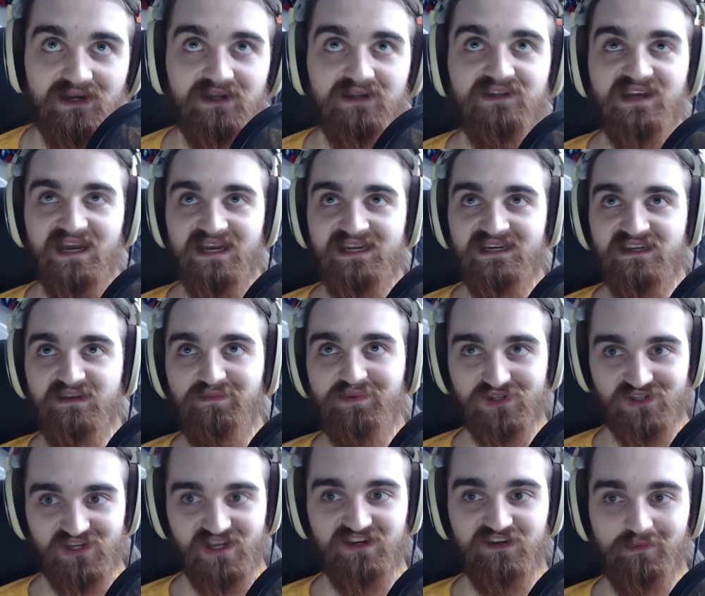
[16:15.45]

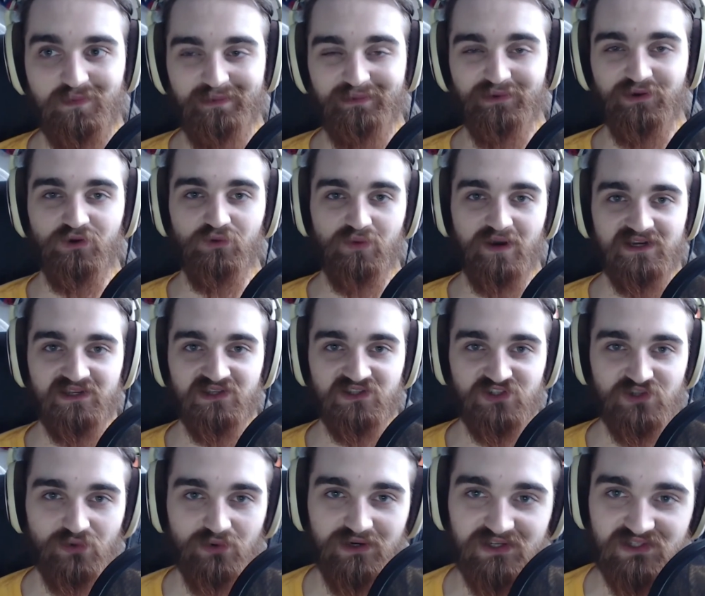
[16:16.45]
90% of people who write in
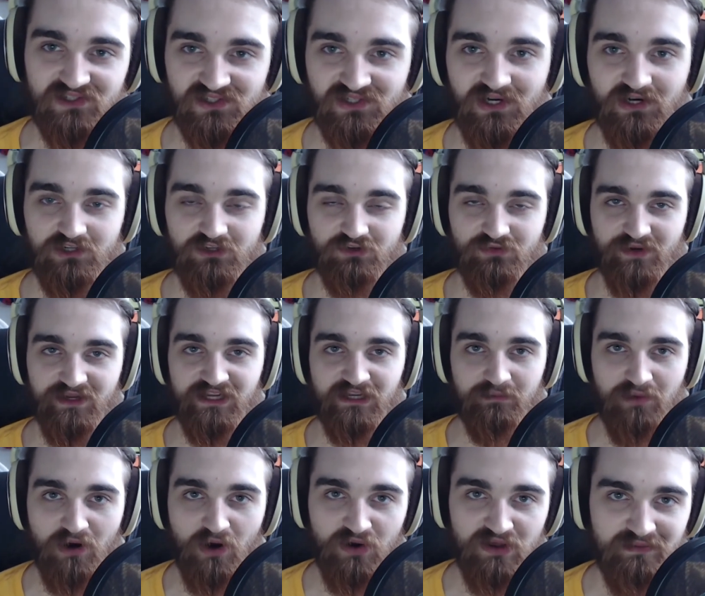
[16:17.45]
stories are just writing
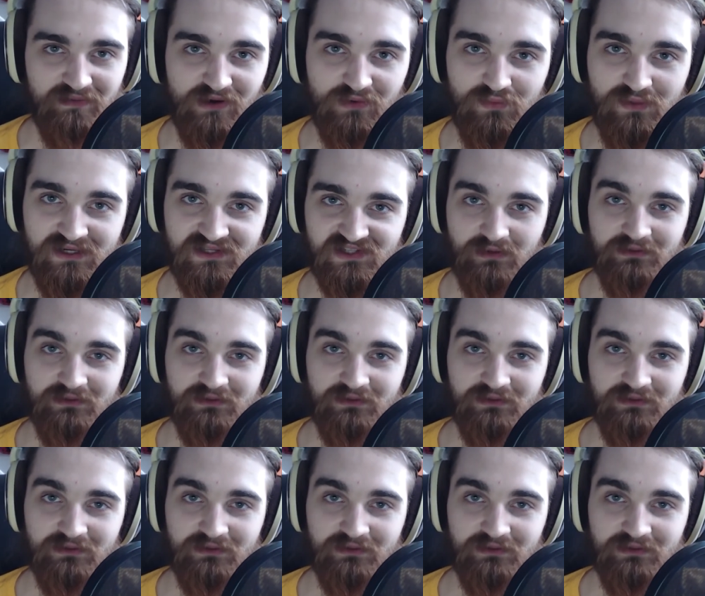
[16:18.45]
in Pokemon ones.